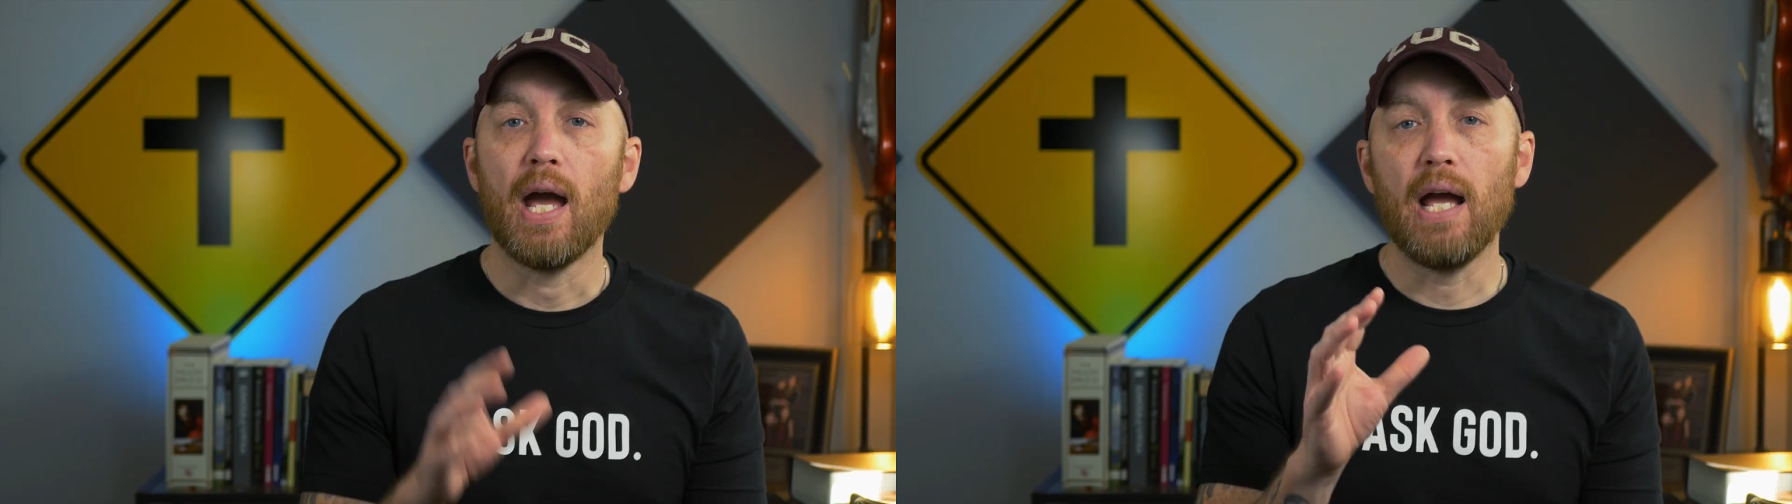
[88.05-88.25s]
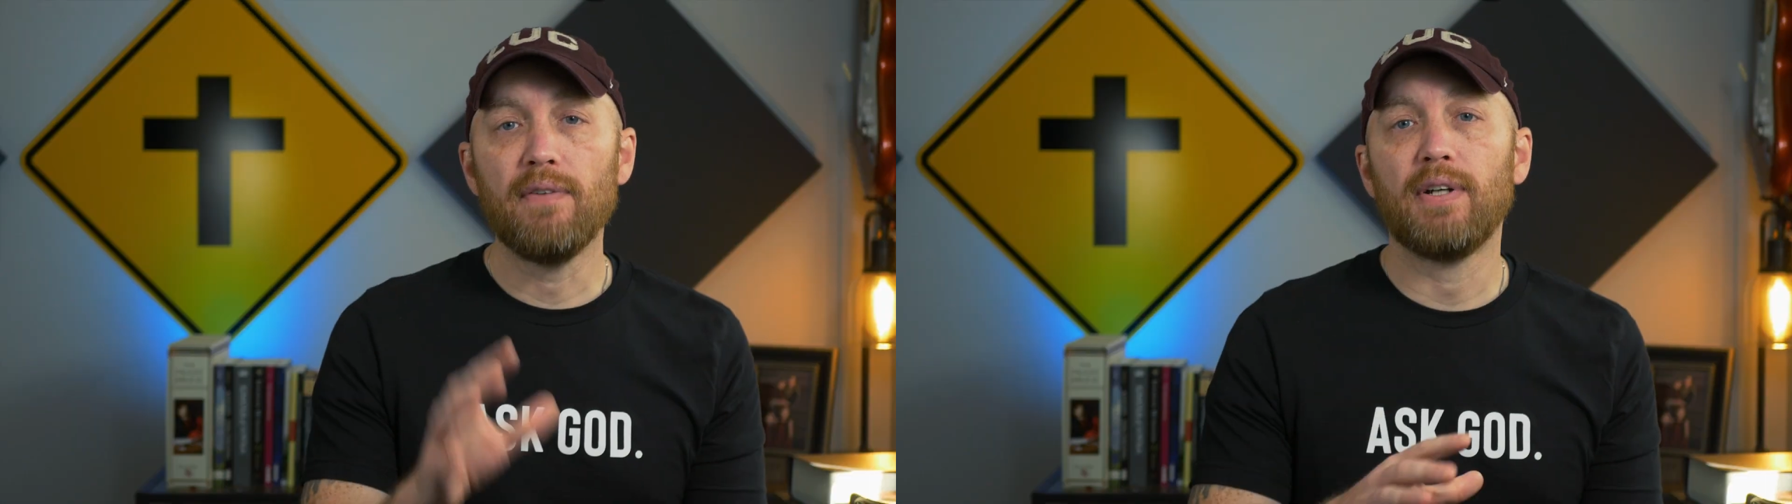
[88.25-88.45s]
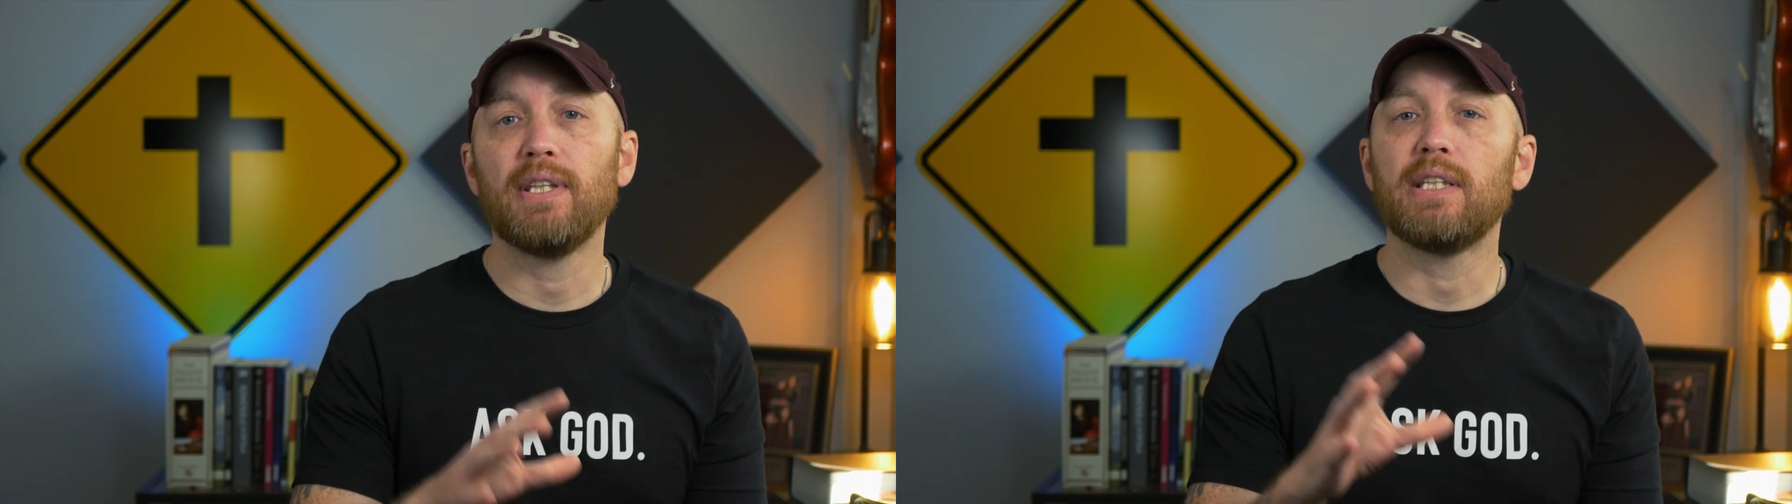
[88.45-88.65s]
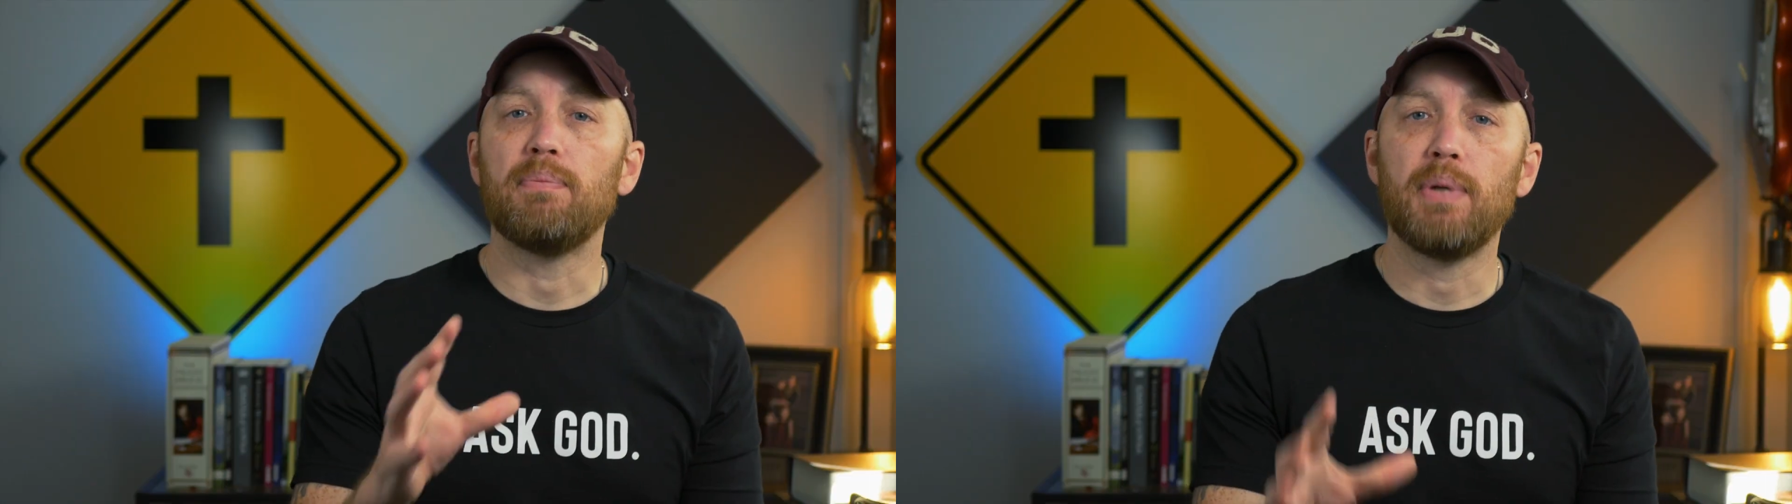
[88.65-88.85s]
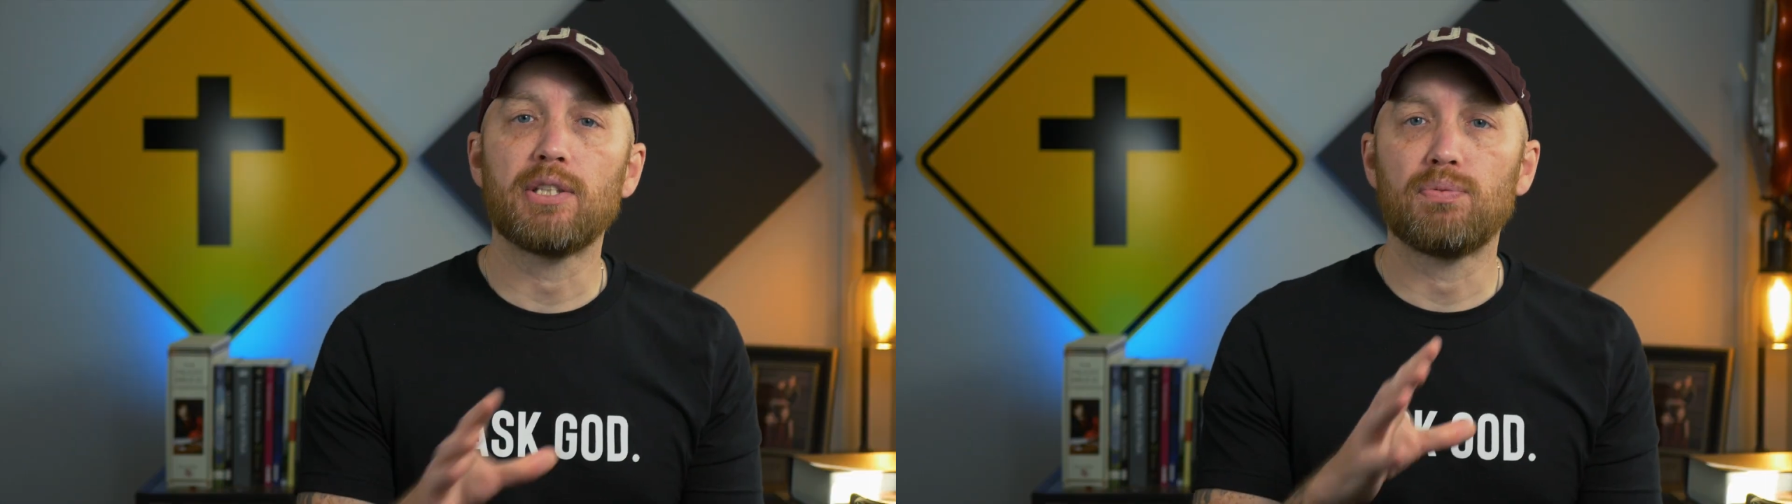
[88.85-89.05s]
I found that
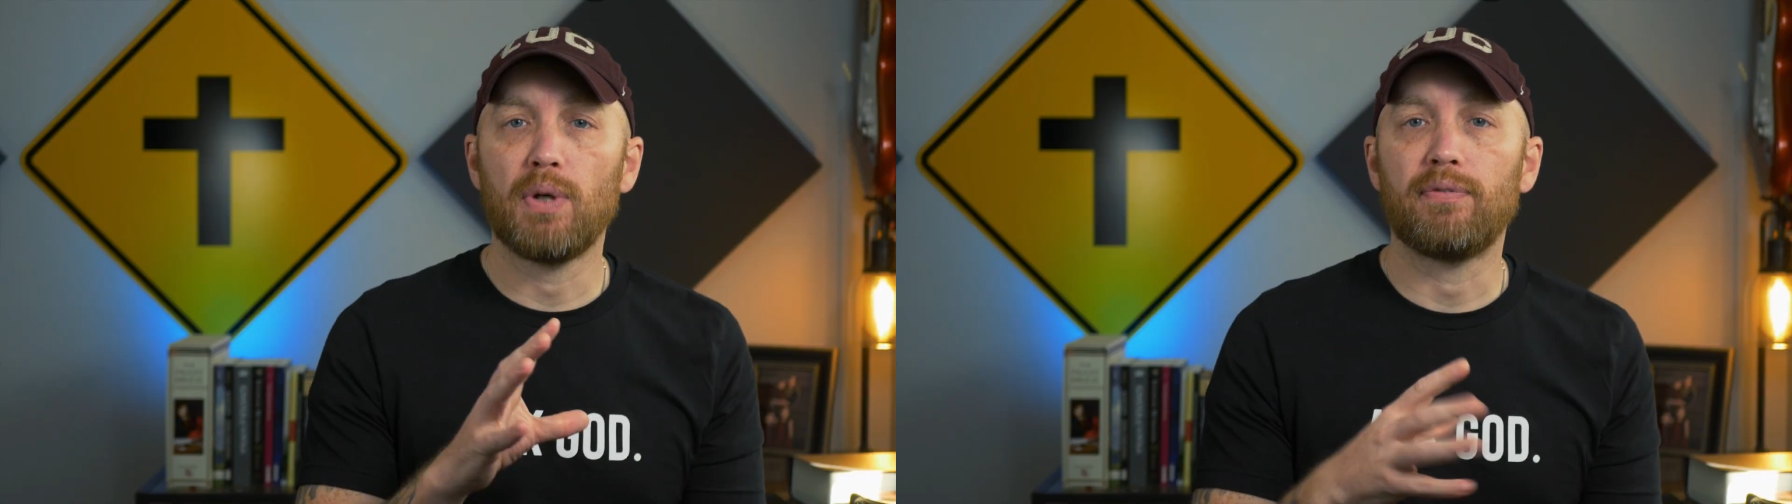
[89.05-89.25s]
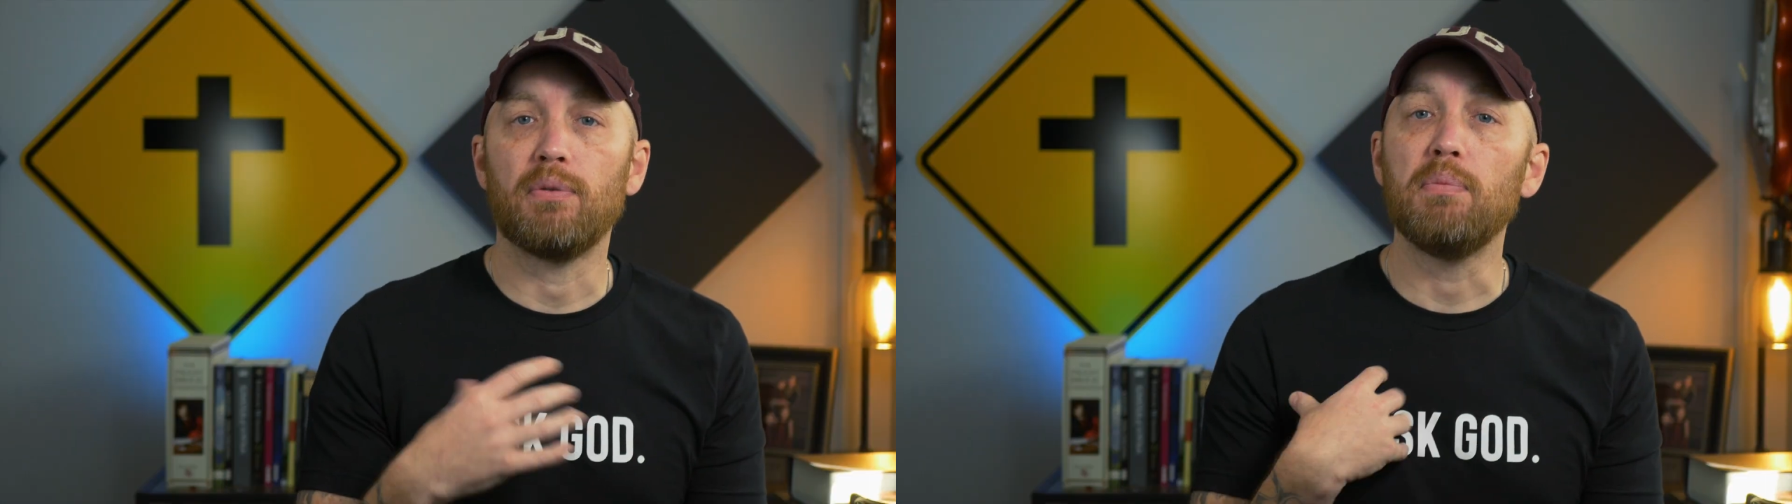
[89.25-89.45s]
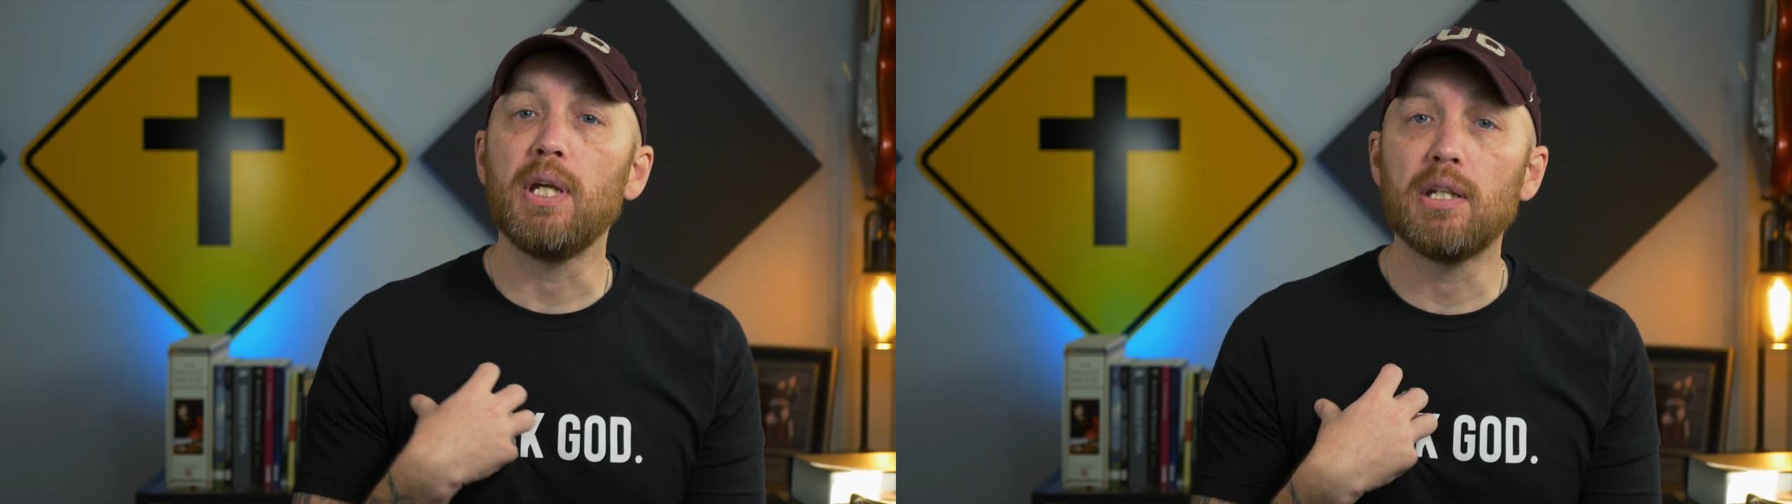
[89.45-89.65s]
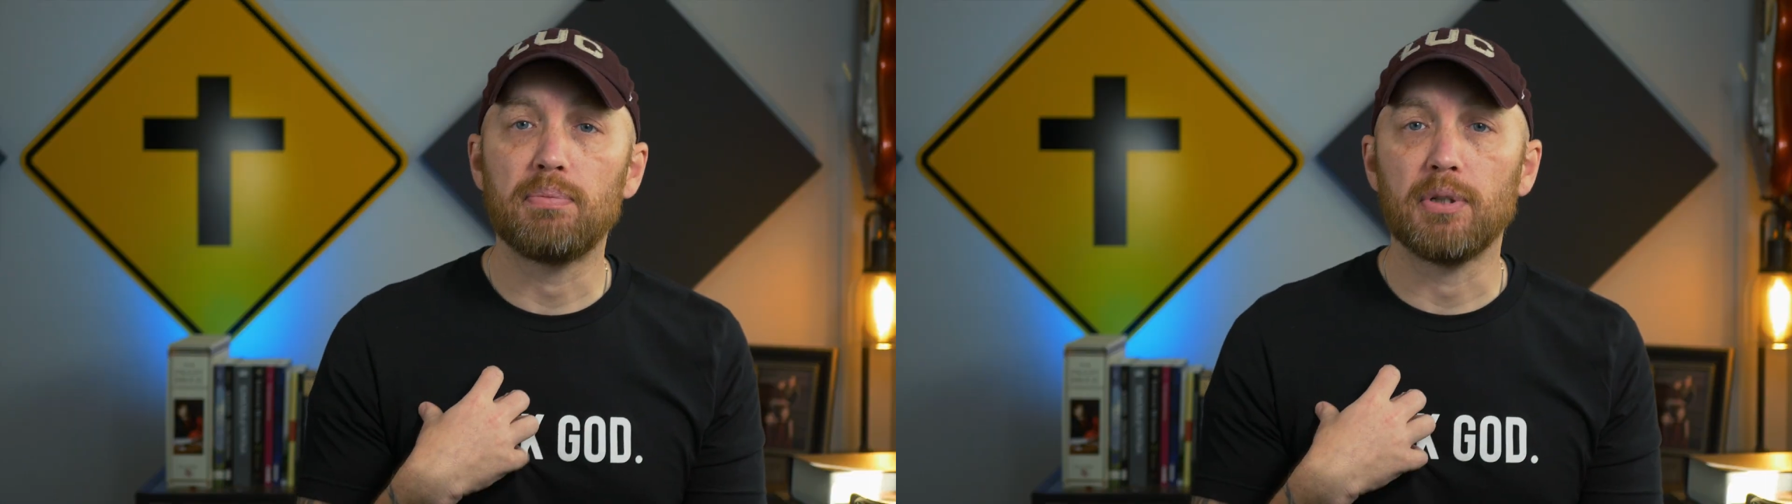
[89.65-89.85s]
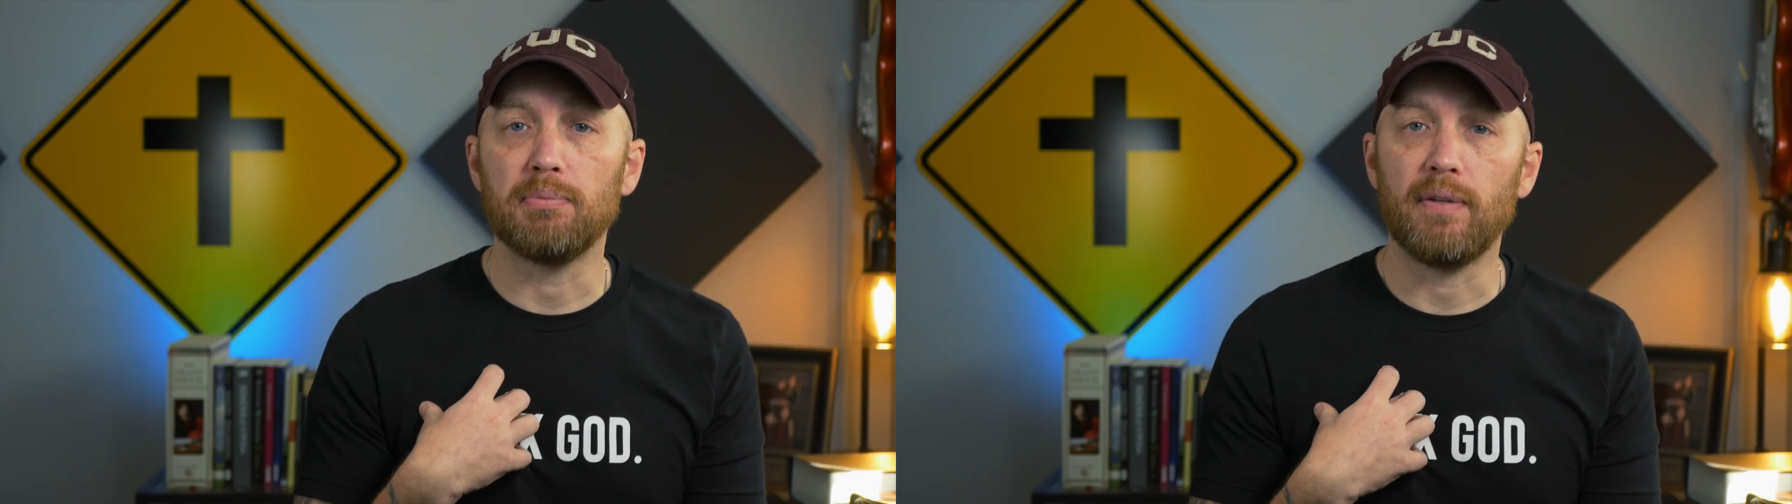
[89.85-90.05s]
the best way for me to
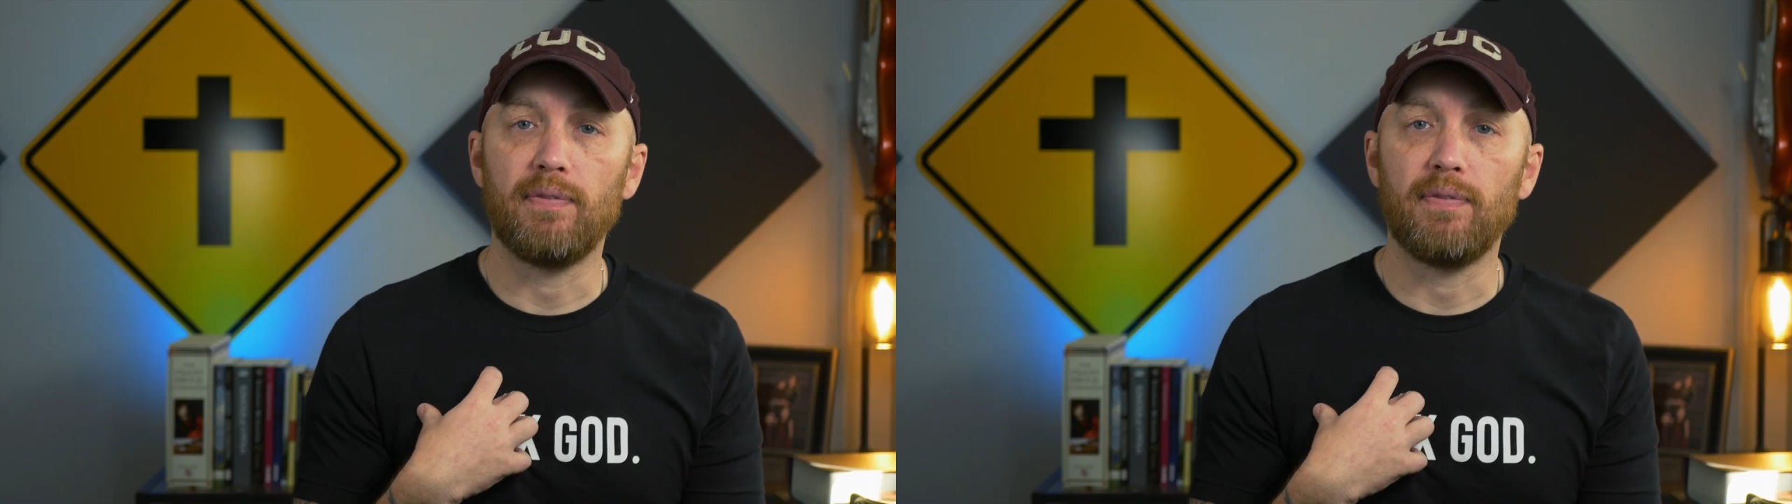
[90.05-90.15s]
put my